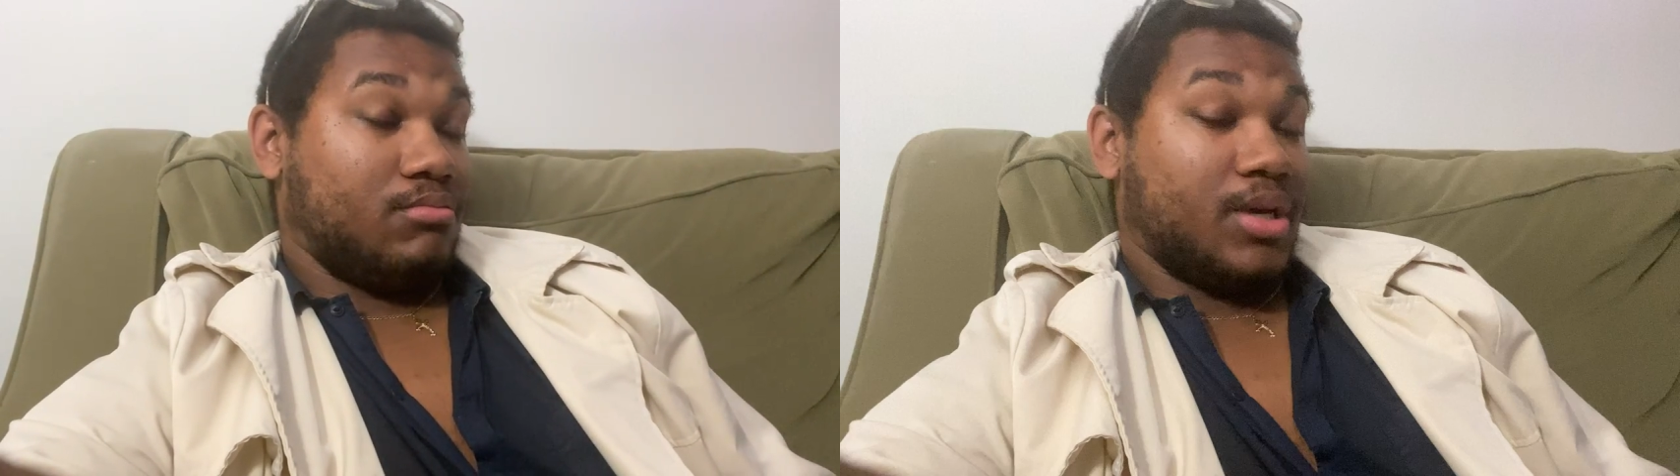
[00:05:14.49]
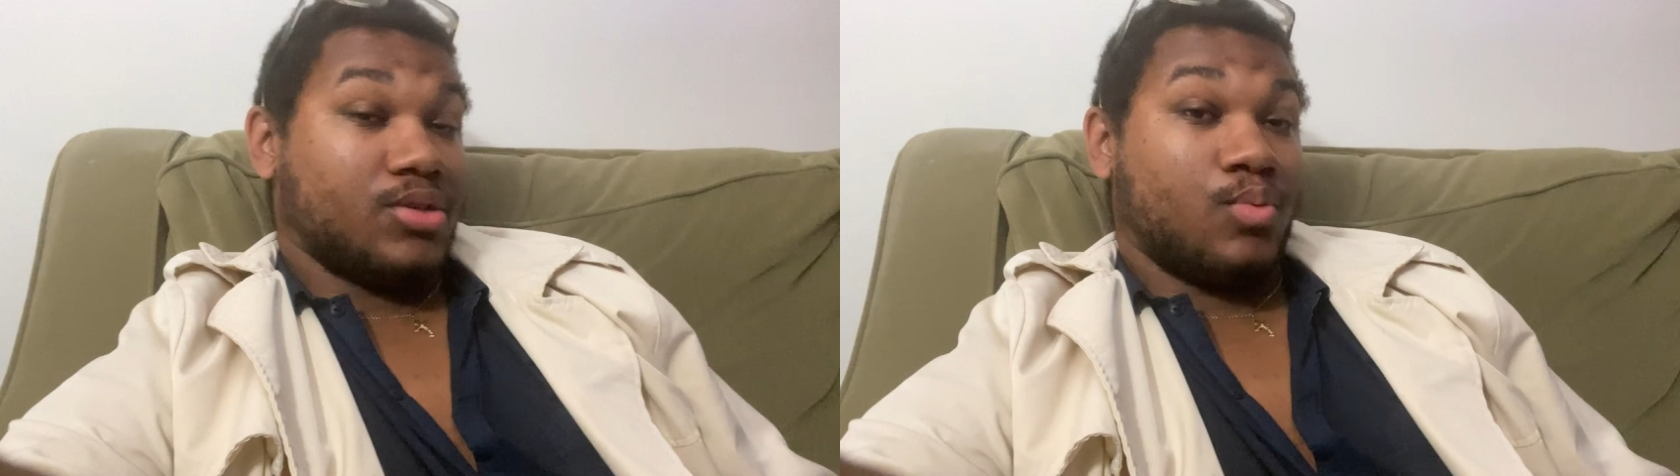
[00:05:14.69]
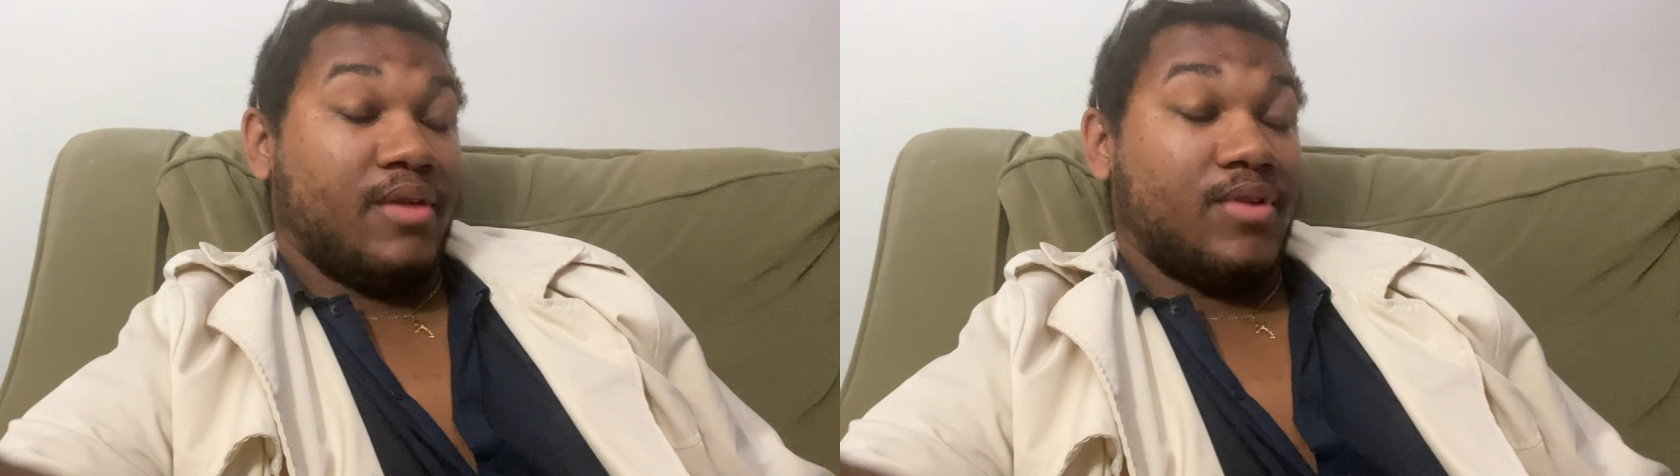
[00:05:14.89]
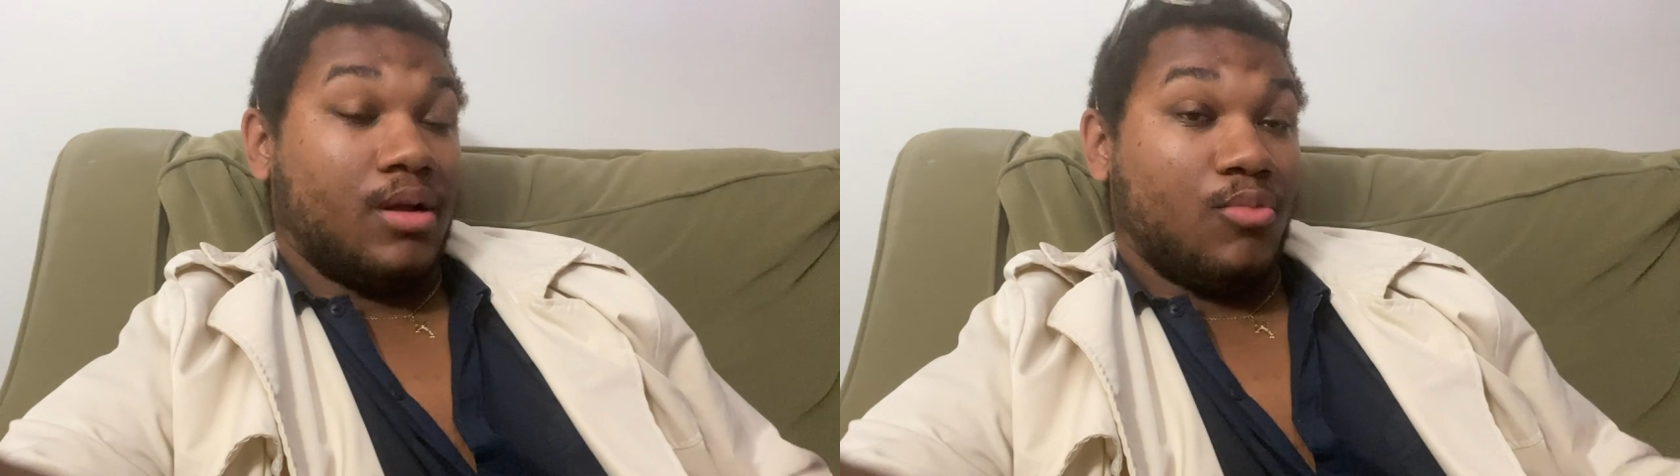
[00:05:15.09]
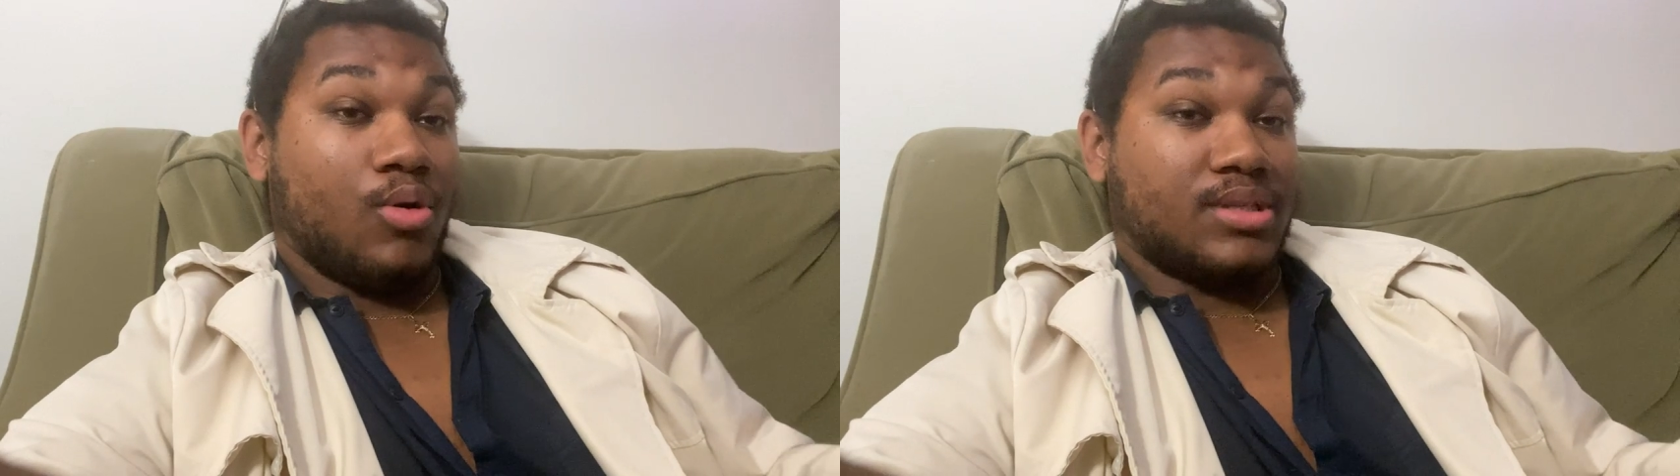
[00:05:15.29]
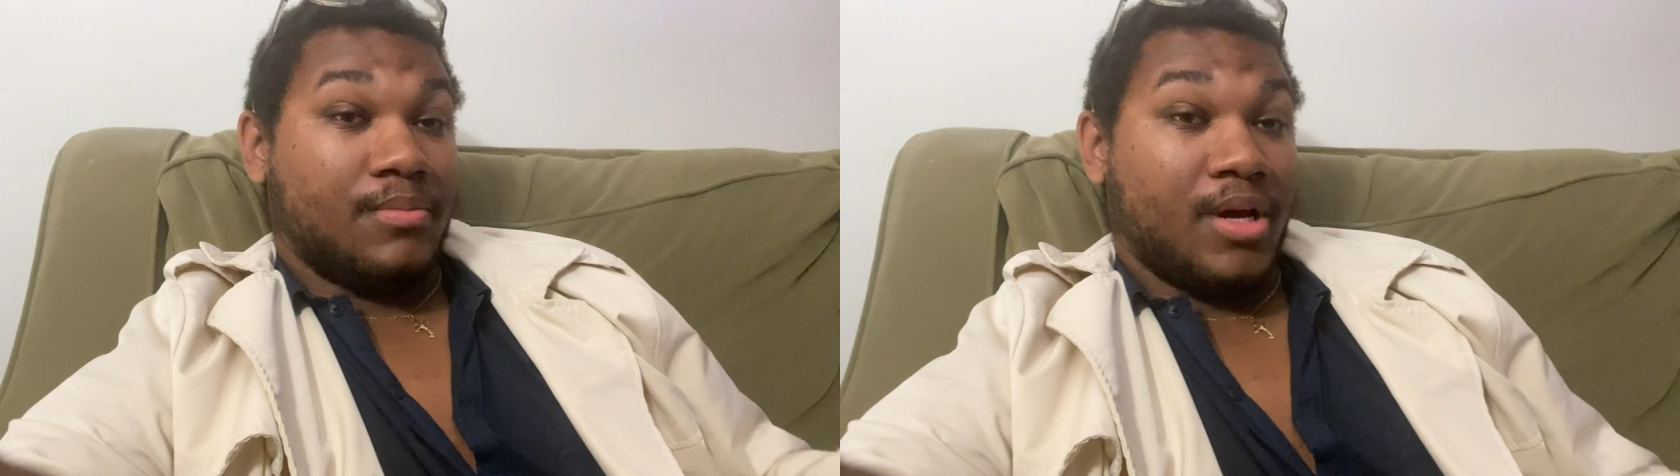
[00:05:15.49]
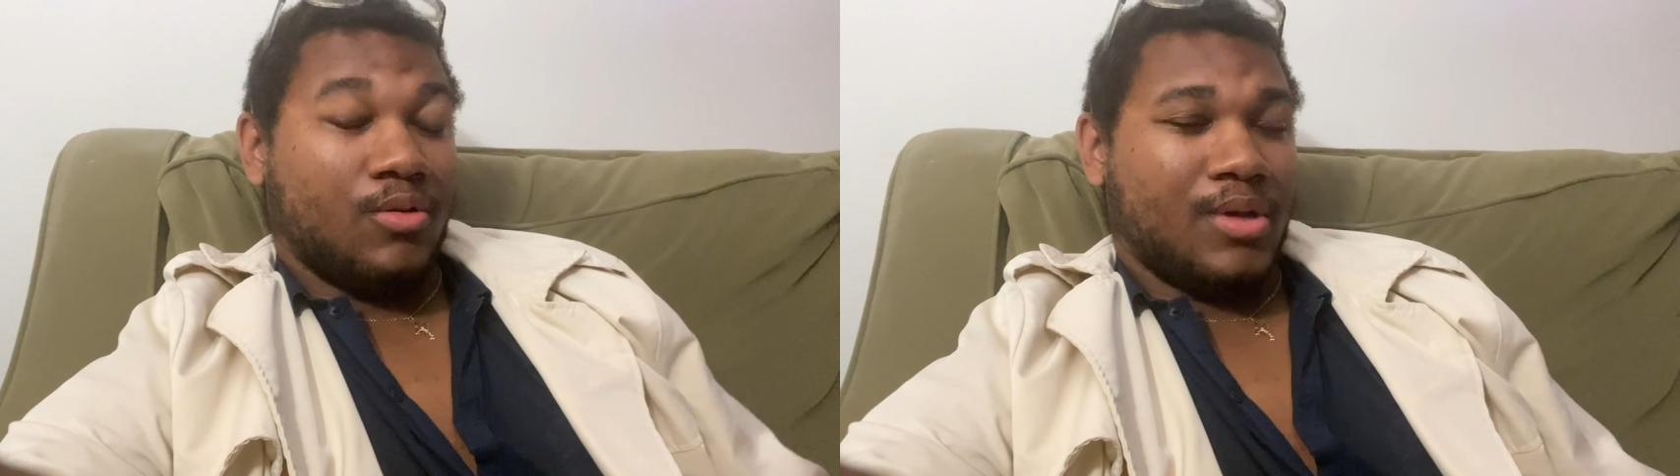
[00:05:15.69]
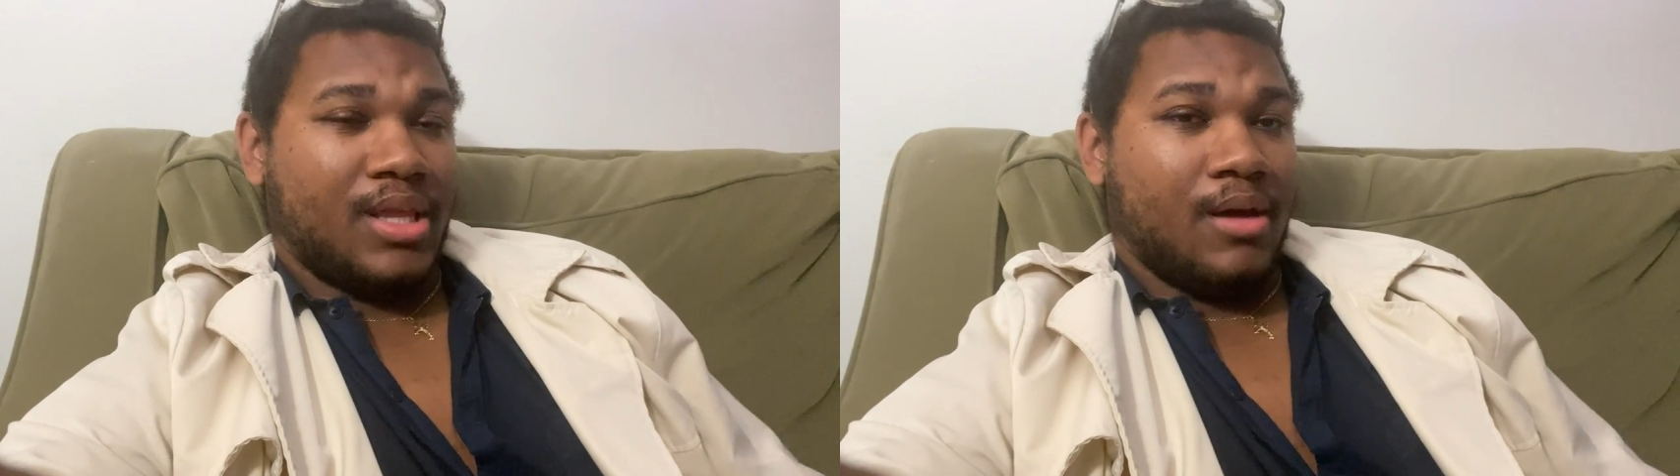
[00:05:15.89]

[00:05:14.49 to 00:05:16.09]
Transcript: Because we've done more to meddle with